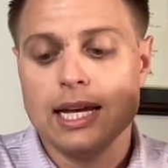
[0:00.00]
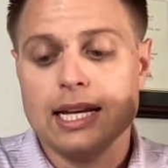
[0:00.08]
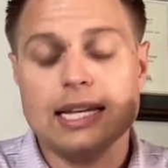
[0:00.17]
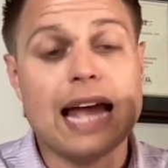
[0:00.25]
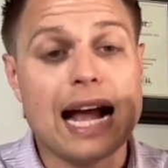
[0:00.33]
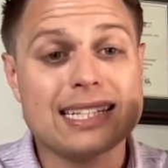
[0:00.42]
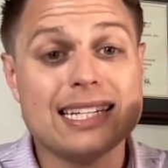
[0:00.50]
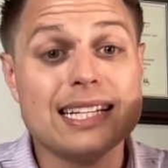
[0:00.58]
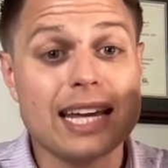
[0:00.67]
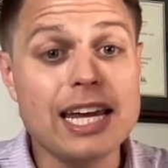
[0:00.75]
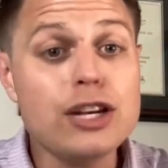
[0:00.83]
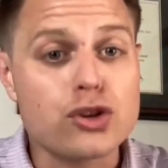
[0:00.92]
Next is
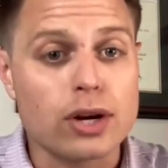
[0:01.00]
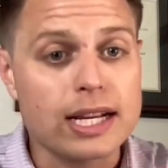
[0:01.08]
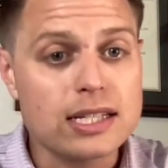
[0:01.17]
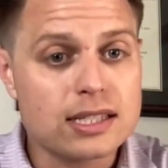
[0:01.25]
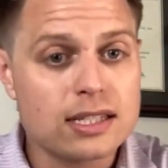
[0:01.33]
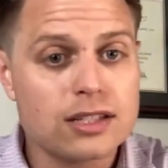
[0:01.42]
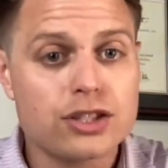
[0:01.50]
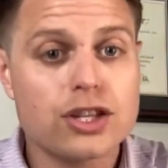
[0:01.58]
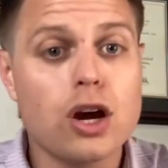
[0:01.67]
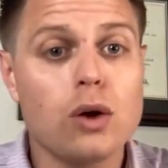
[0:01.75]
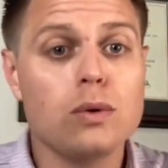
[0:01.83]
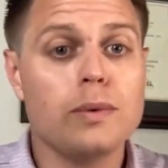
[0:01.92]
interest.
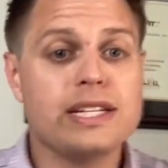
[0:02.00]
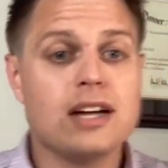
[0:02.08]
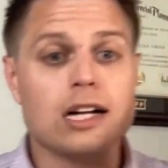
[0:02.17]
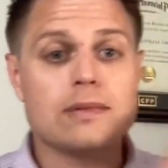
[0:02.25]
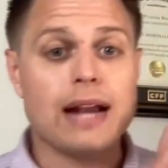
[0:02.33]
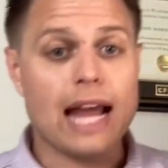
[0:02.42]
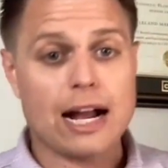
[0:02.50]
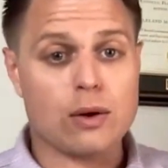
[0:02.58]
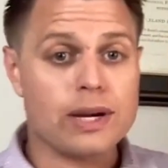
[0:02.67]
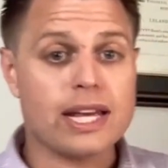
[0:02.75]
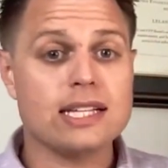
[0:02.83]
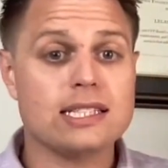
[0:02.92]
So we talked about
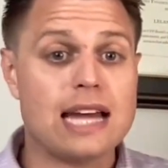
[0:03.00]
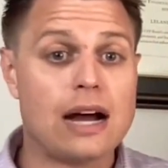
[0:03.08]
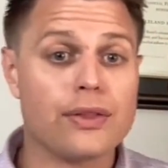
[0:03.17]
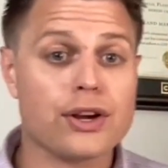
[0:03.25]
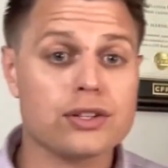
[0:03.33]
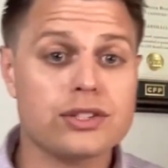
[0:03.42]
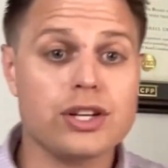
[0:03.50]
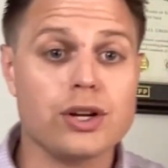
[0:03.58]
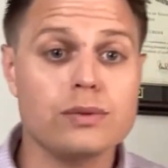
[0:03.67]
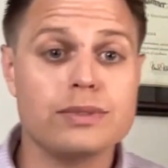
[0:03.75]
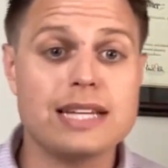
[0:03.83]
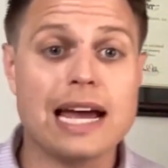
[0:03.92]
equities. Now there's,
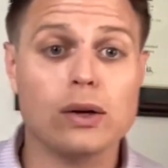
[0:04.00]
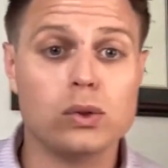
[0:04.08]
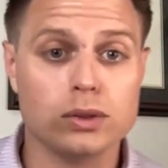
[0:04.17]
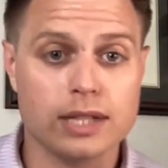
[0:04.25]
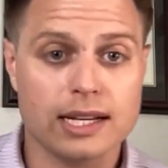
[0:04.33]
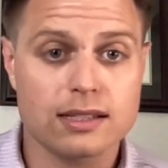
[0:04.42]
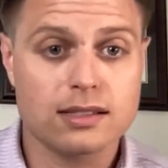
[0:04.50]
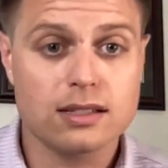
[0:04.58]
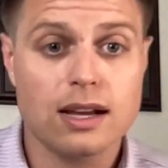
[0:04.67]
debt holdings